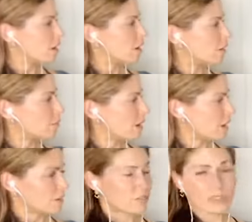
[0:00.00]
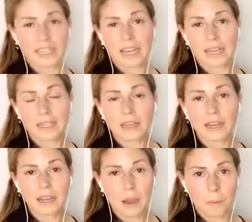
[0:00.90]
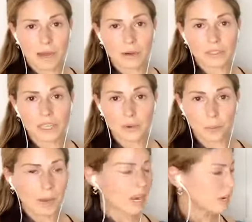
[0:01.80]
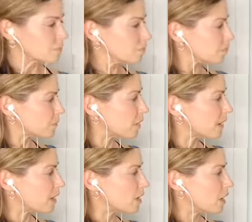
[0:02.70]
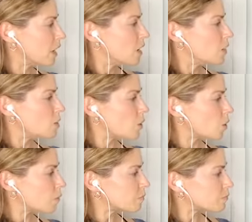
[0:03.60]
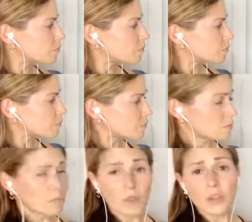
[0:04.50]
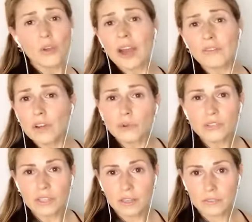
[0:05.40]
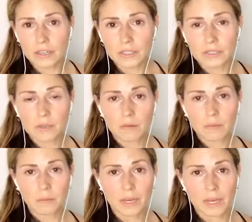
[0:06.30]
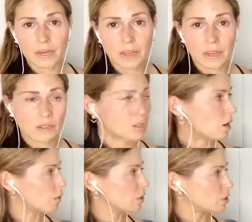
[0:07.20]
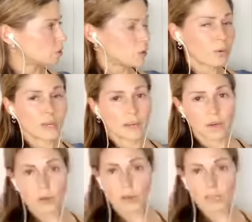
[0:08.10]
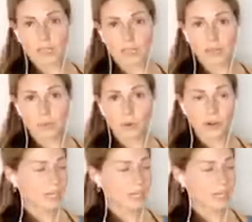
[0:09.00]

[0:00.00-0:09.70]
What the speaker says: out of that amount that you made. Okay, so you have no savings being a W-2, and I'm going to get more